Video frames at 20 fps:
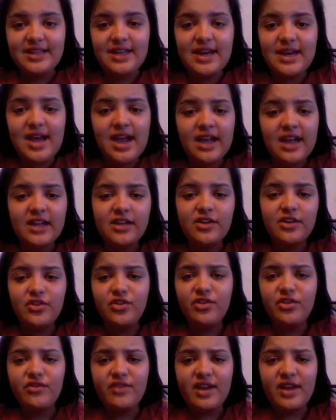and I can do
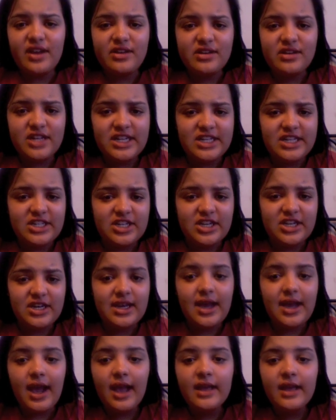the foundation,
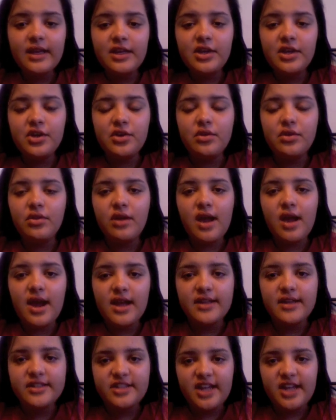I can do the
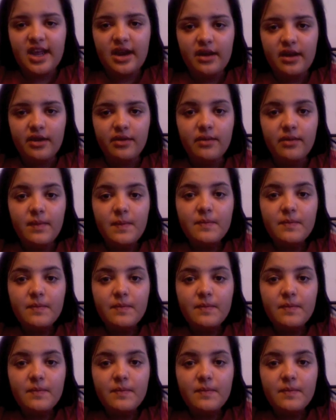eyeshadow,